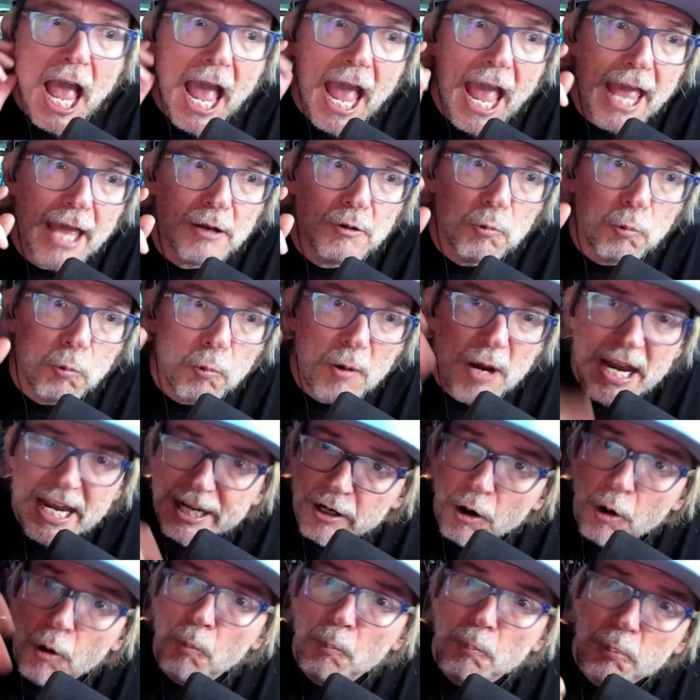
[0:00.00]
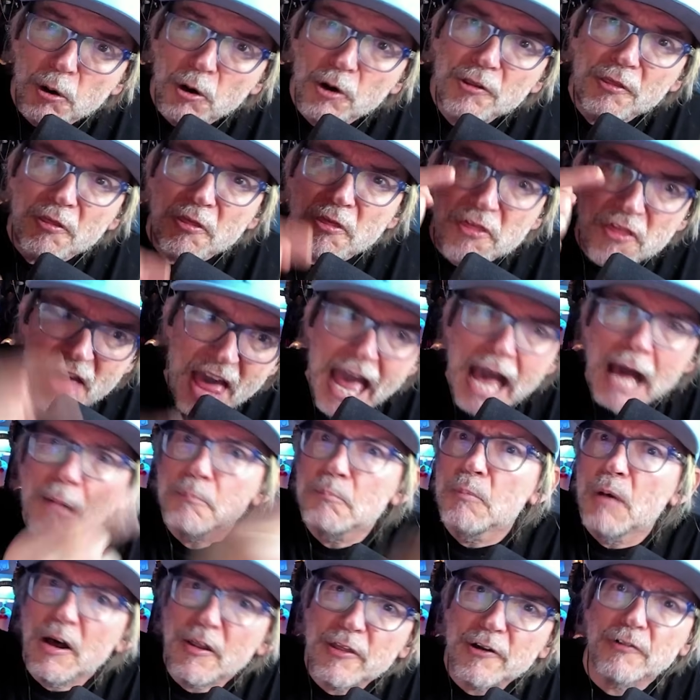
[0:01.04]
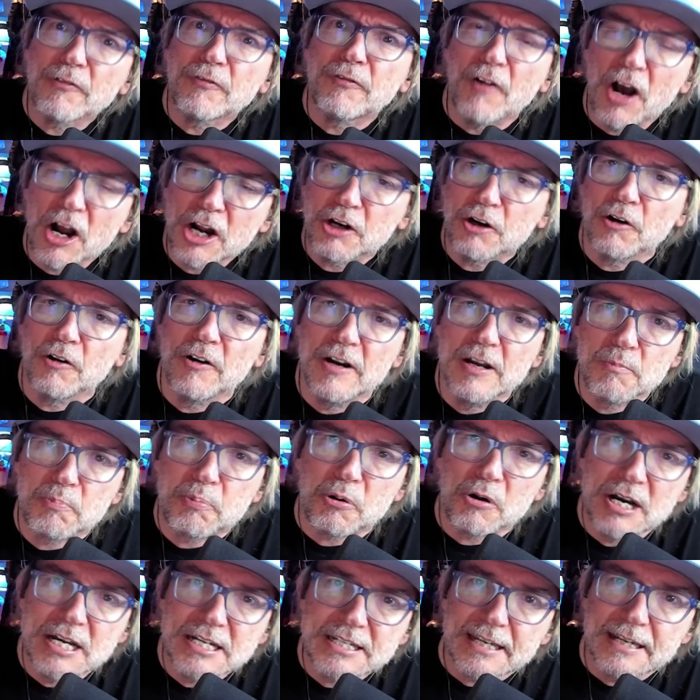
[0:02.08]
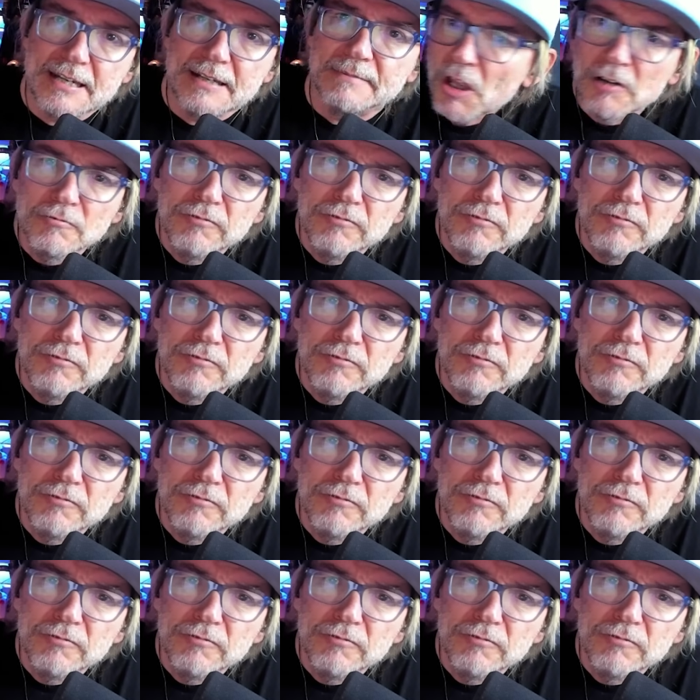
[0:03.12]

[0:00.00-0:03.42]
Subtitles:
and we don't put that motherfucker in prison.